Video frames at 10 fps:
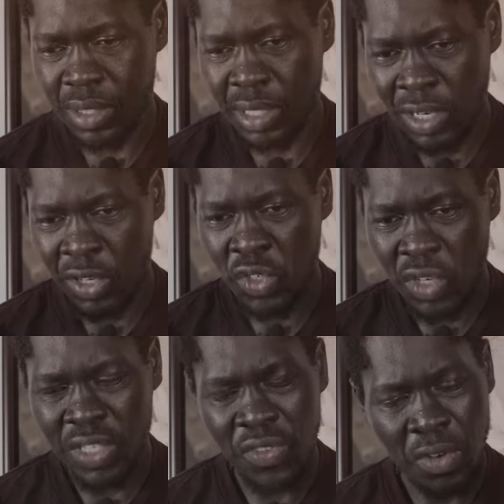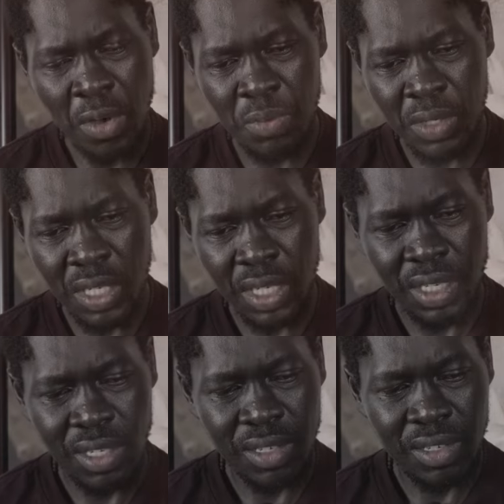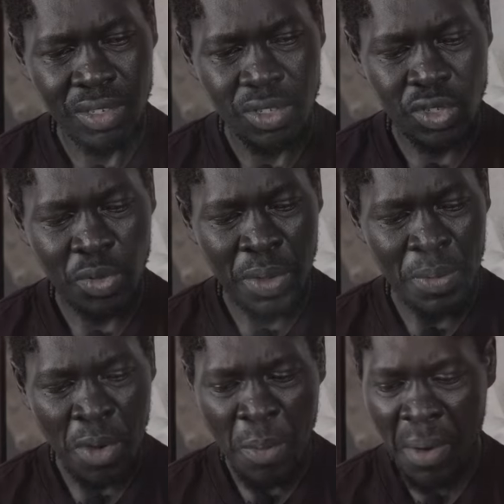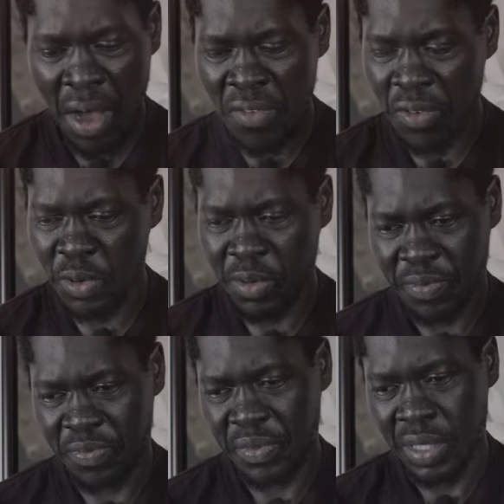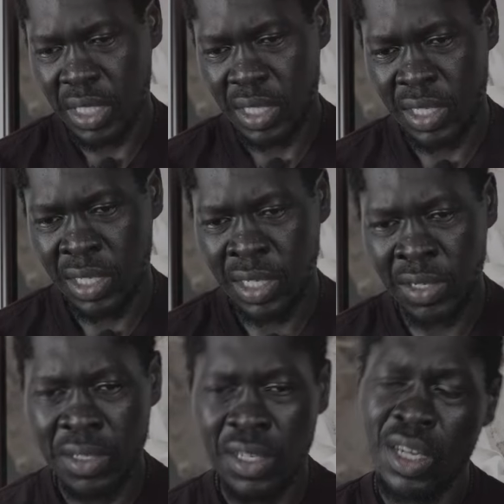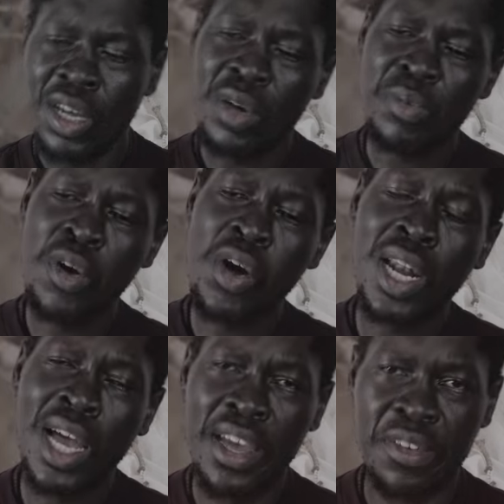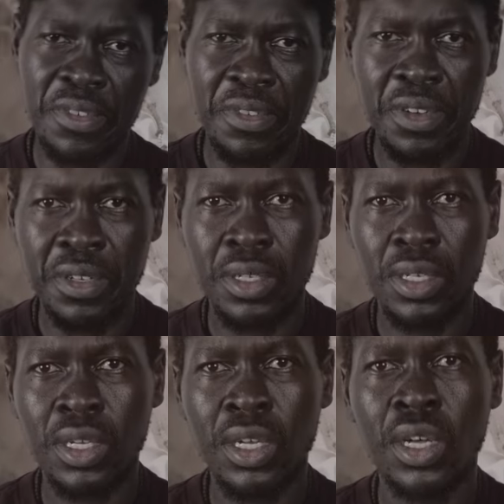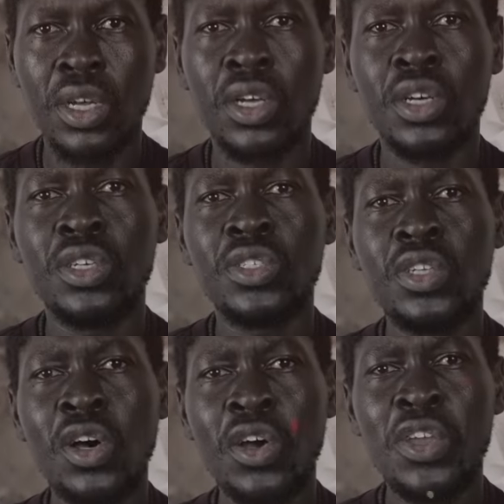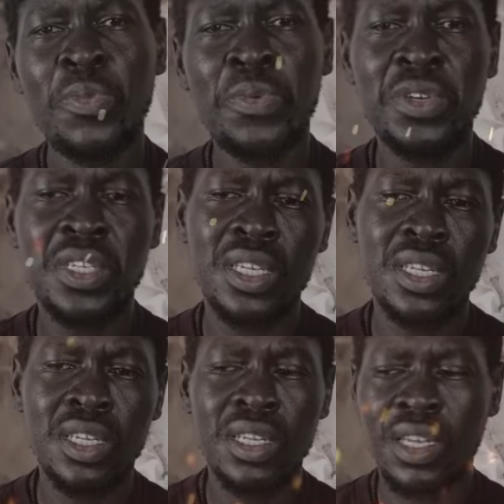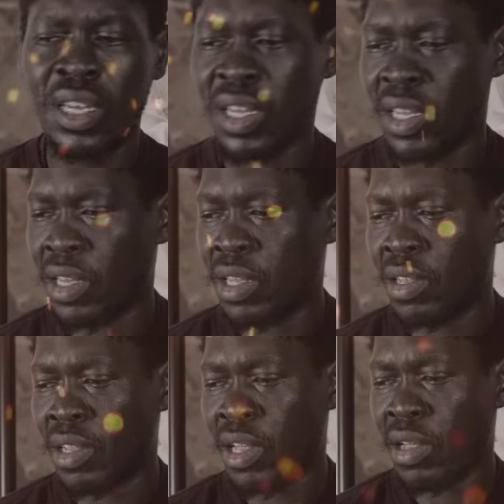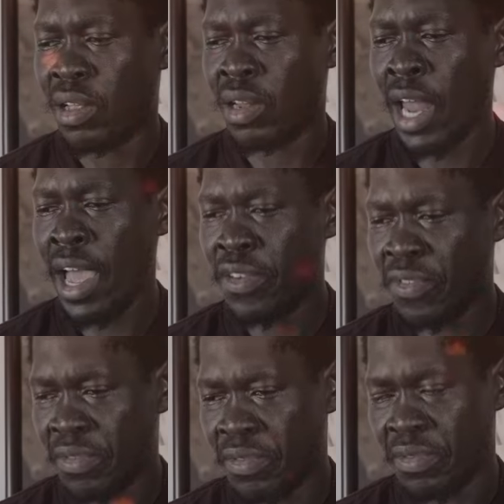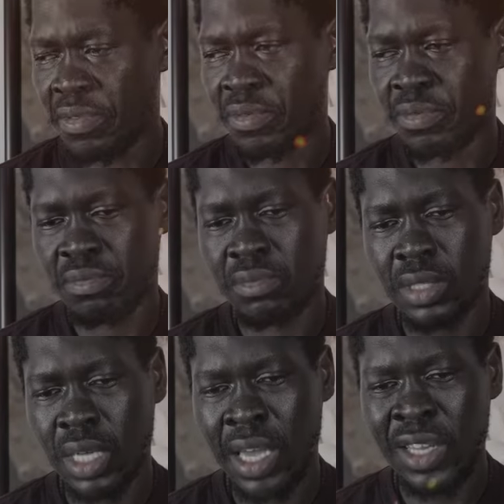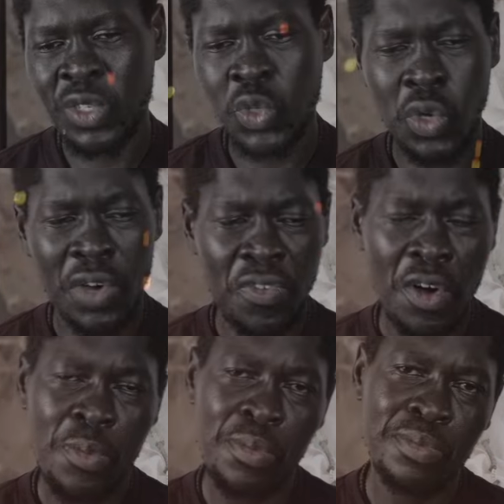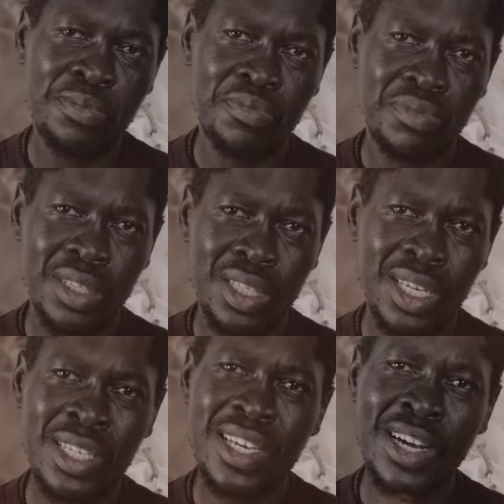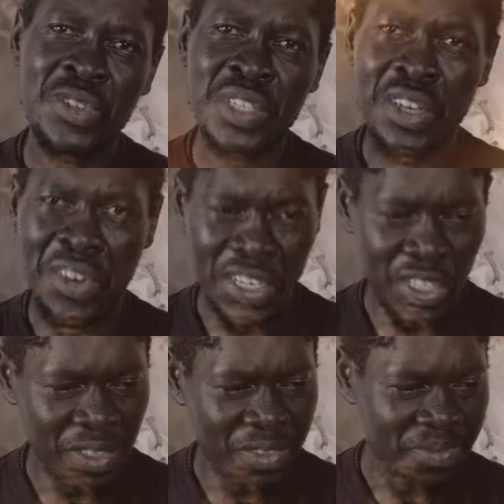you know, transformed to be more powerful, you know, more alive. So you put life into a form, it's a consecration.